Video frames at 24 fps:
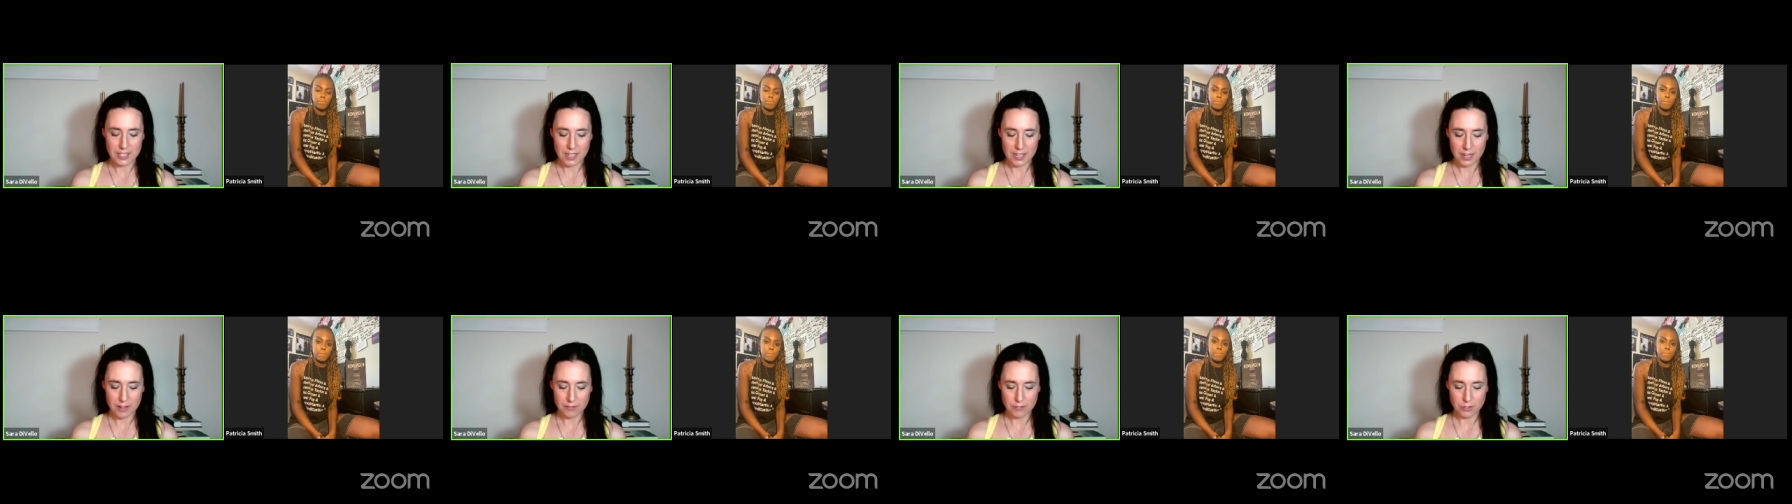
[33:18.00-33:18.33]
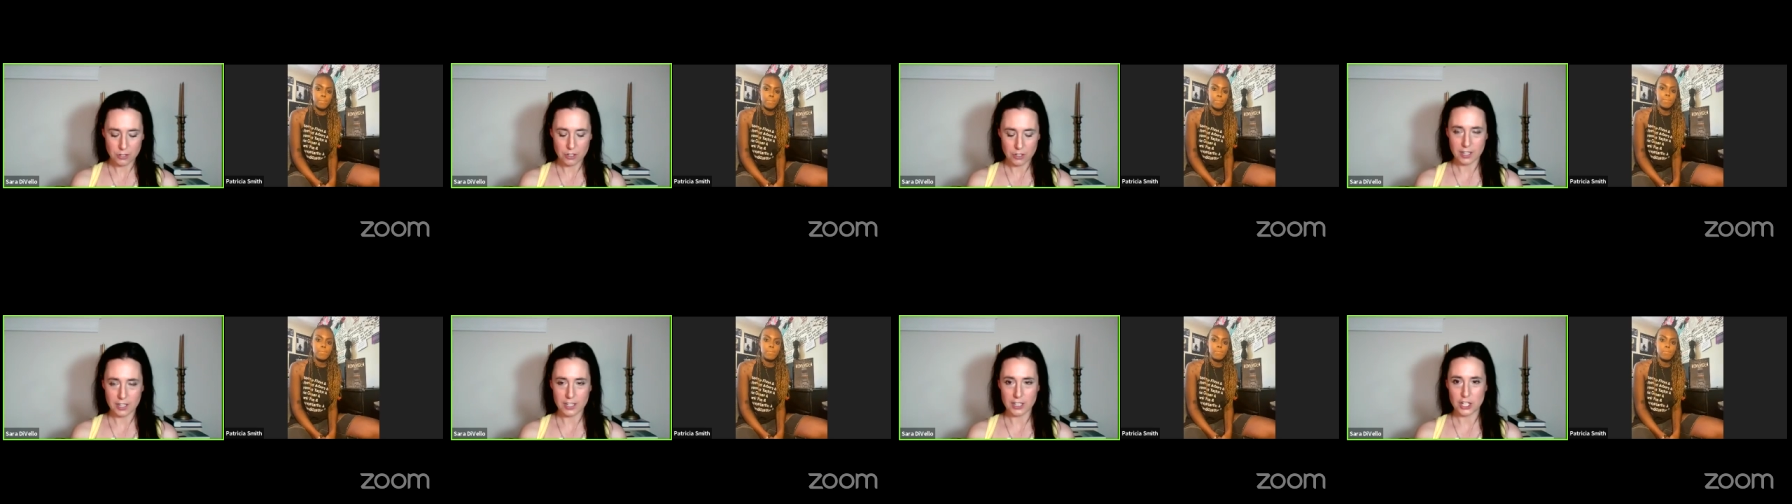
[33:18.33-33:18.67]
say,
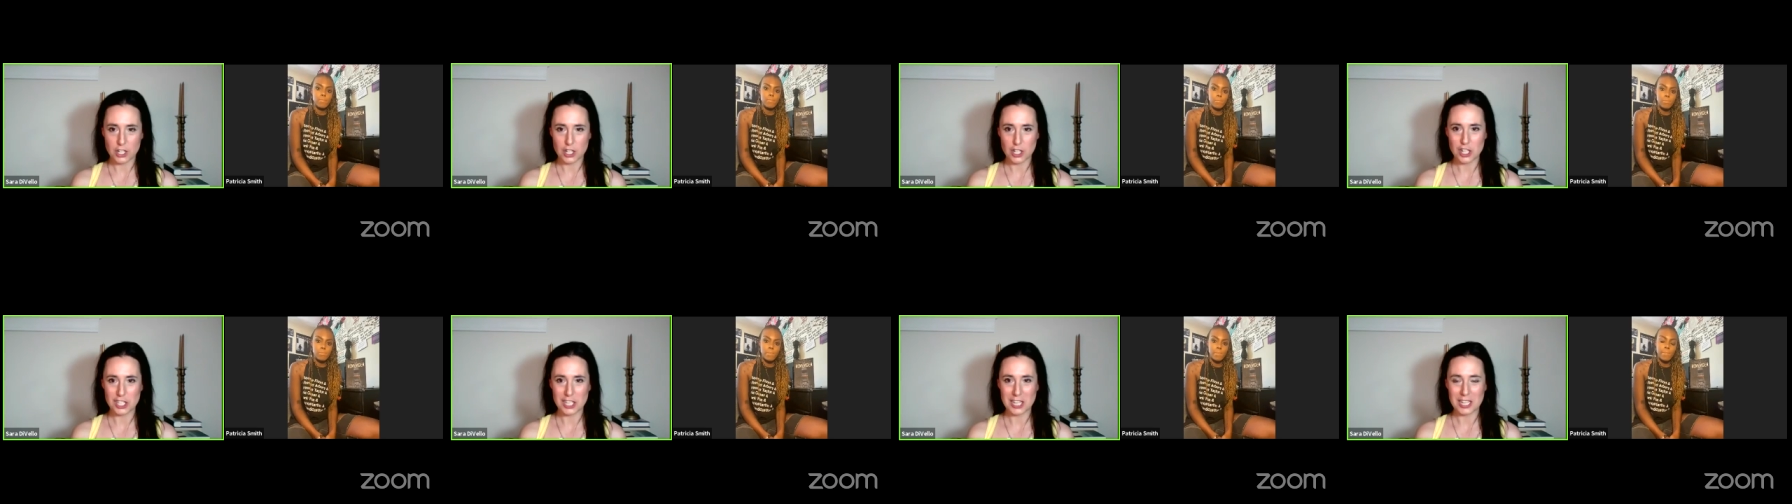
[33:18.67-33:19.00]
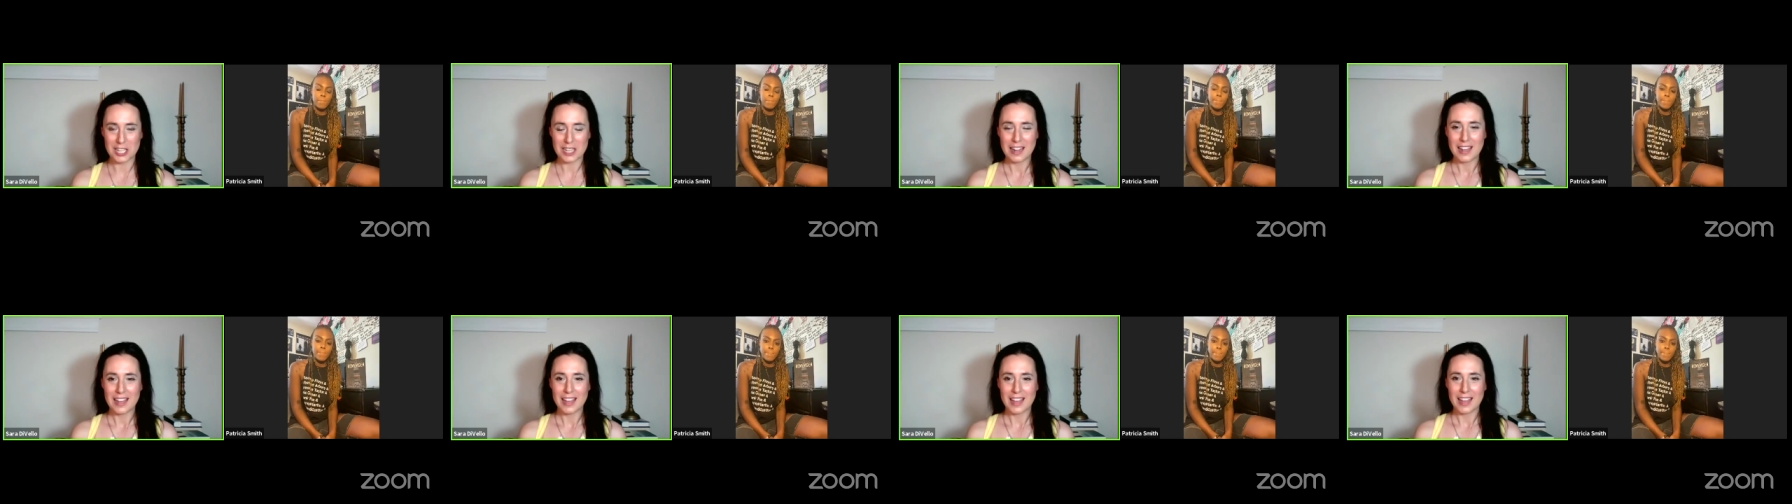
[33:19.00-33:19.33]
after talking to
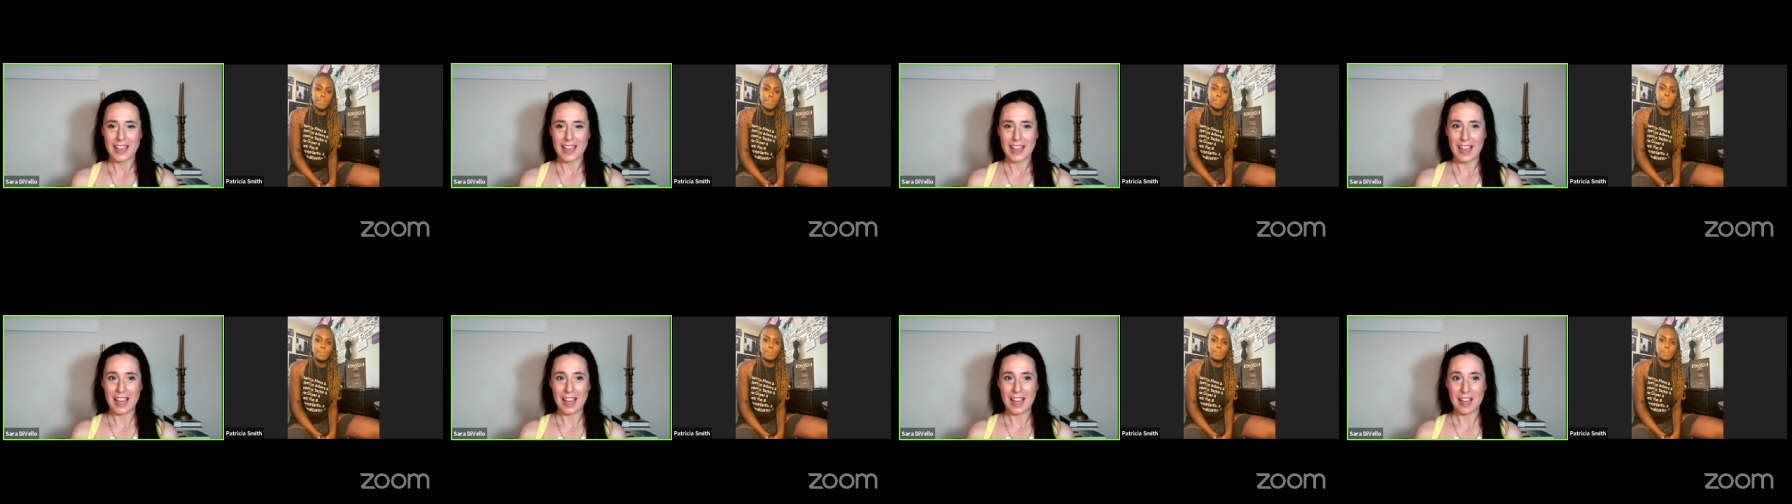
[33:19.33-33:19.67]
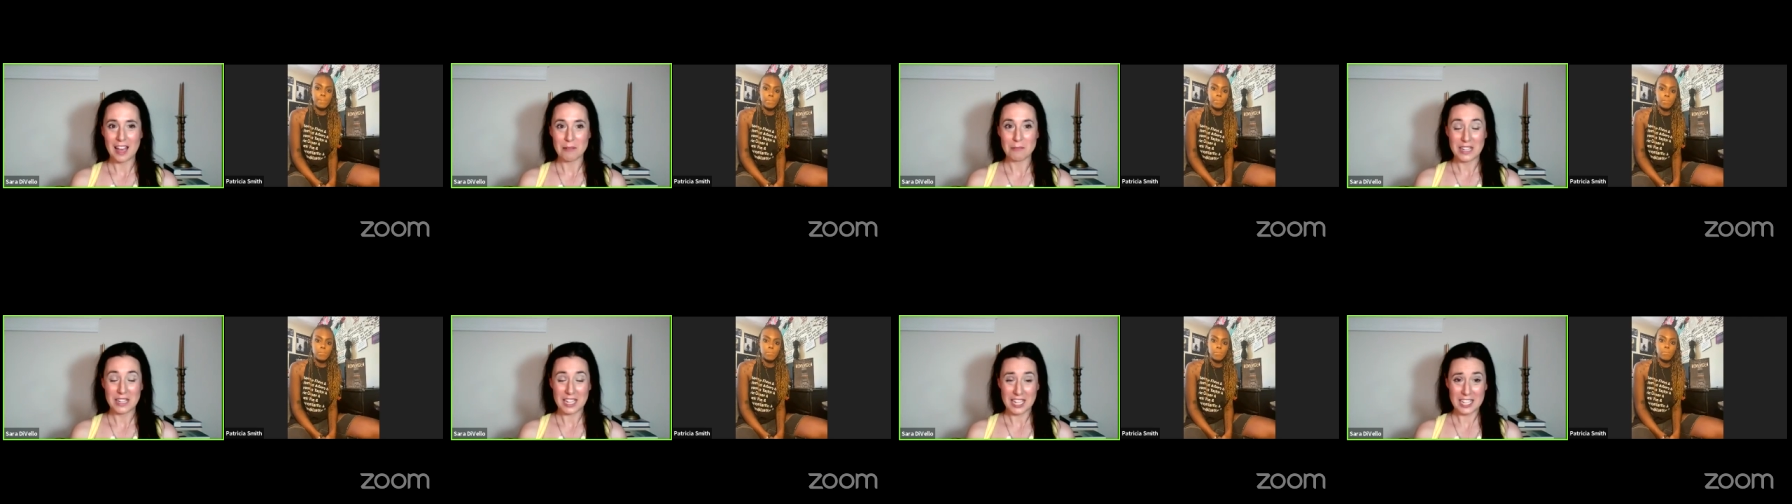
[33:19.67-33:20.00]
Jason,
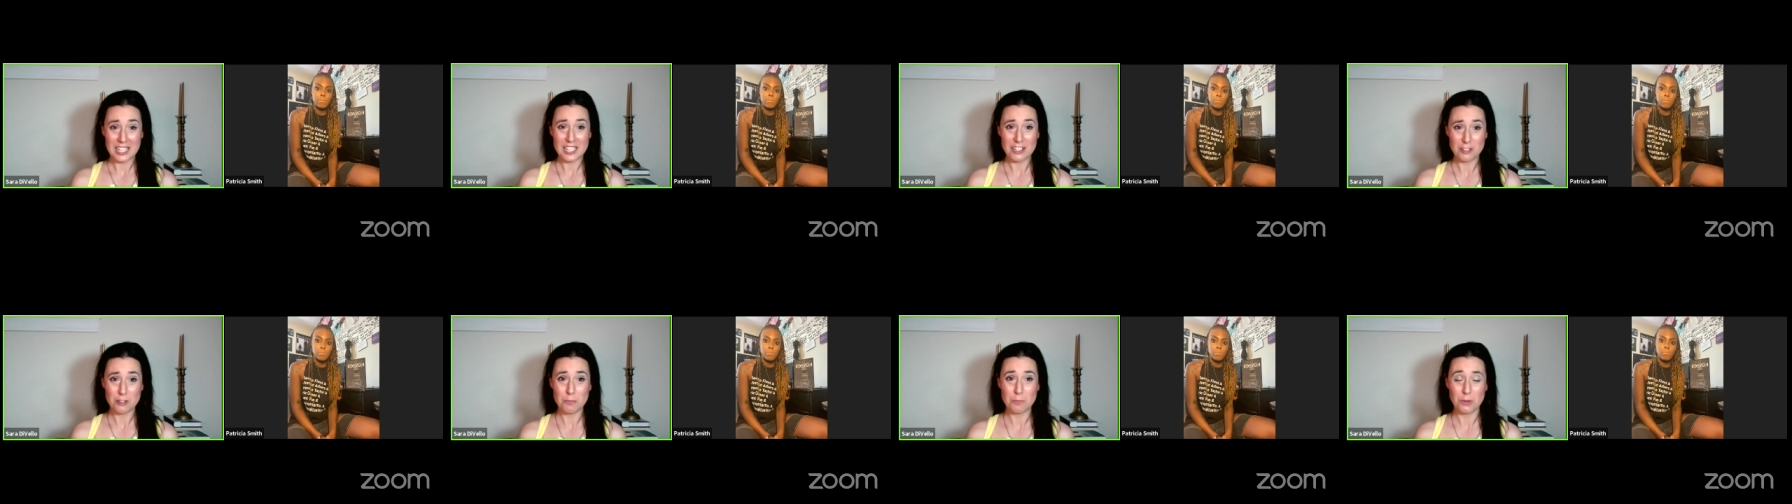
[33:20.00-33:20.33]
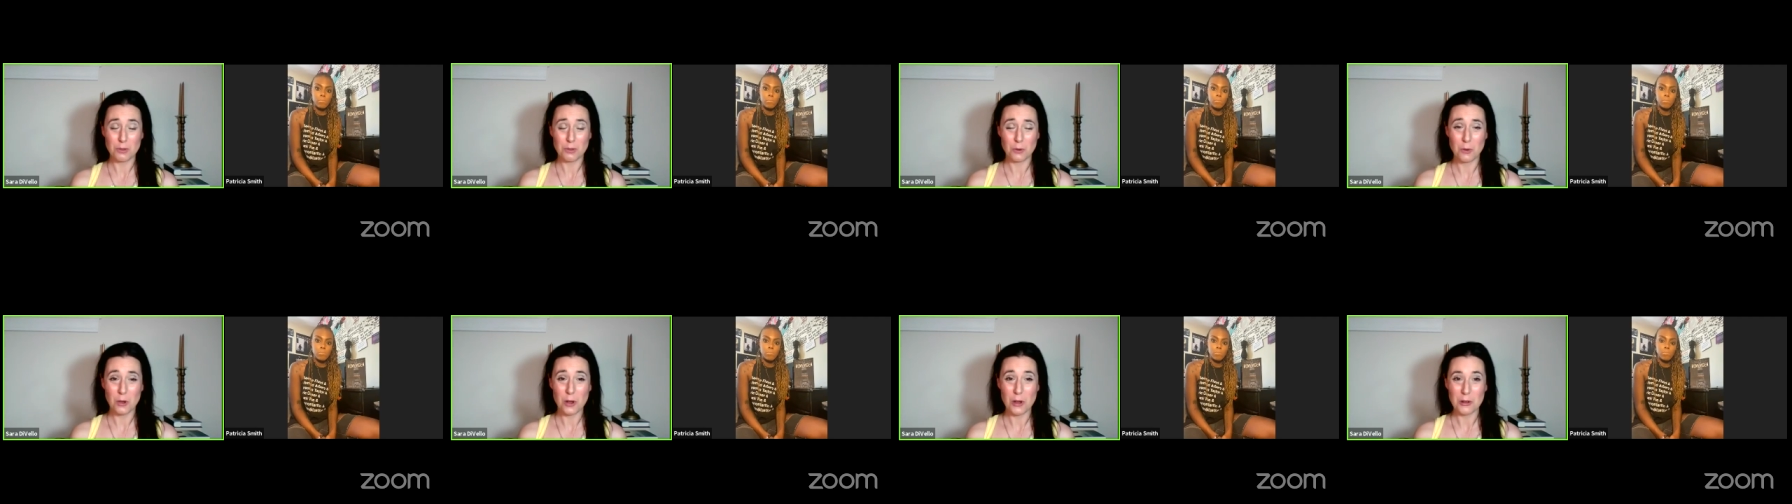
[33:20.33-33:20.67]
um, he's
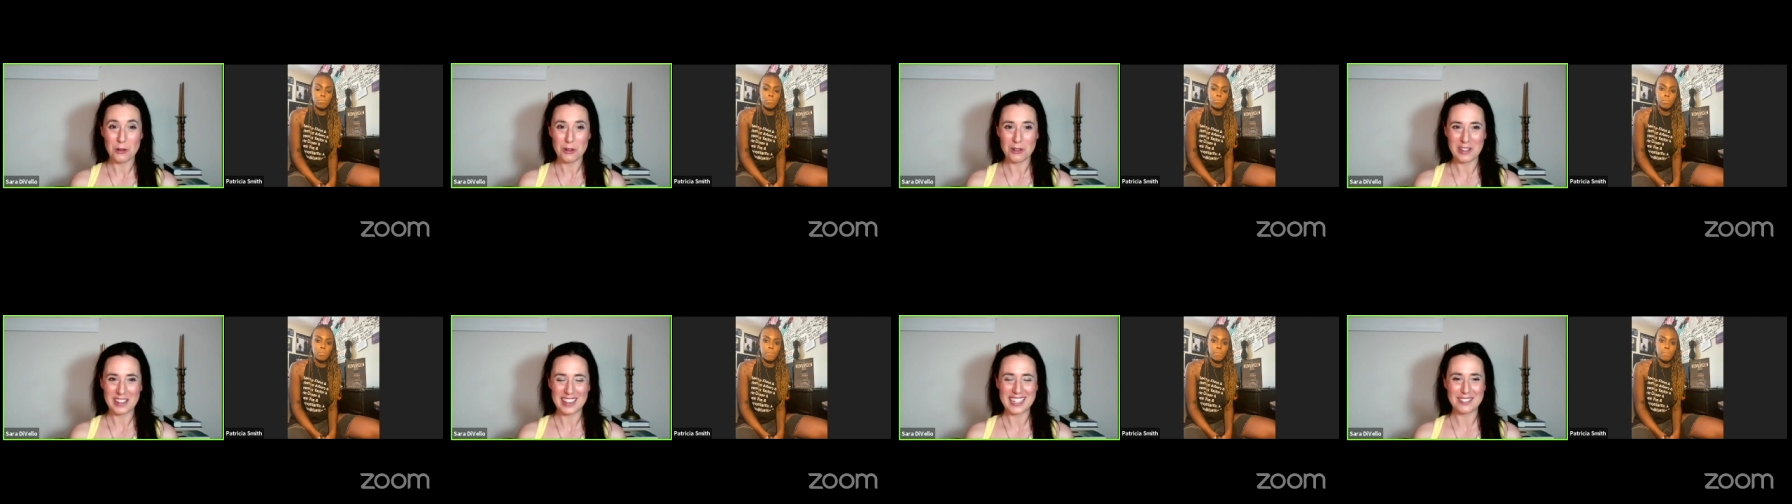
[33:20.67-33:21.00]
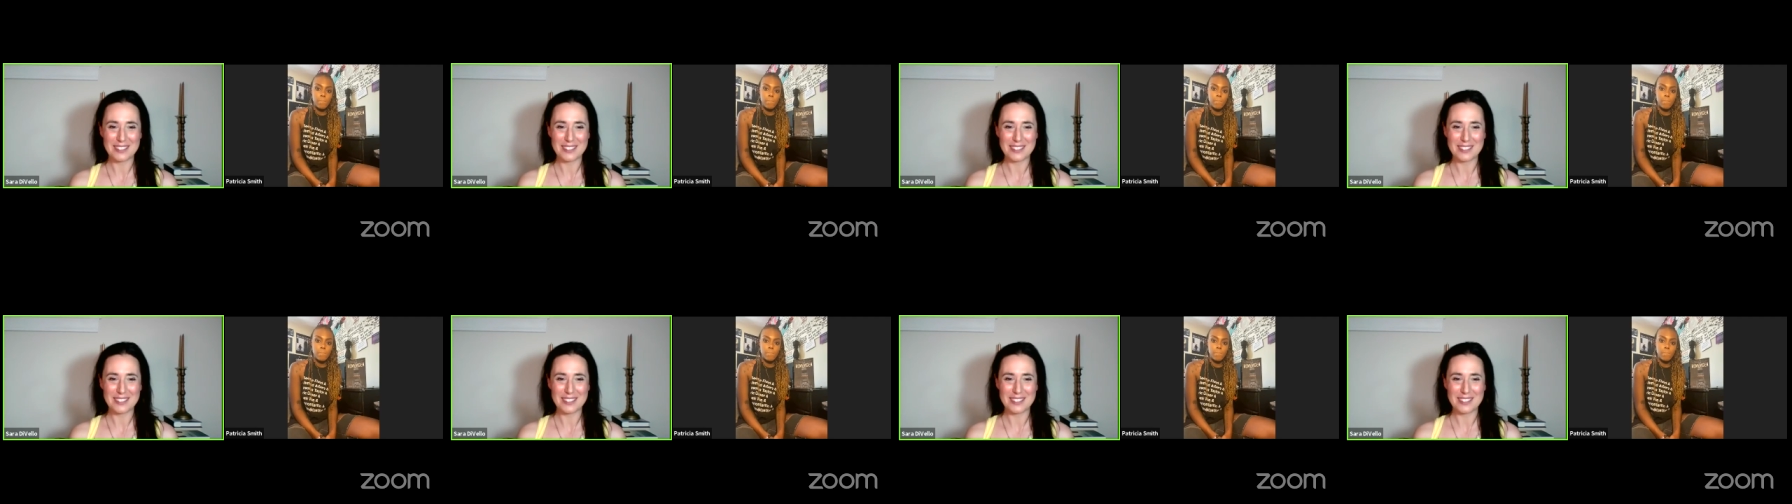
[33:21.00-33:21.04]
super woke,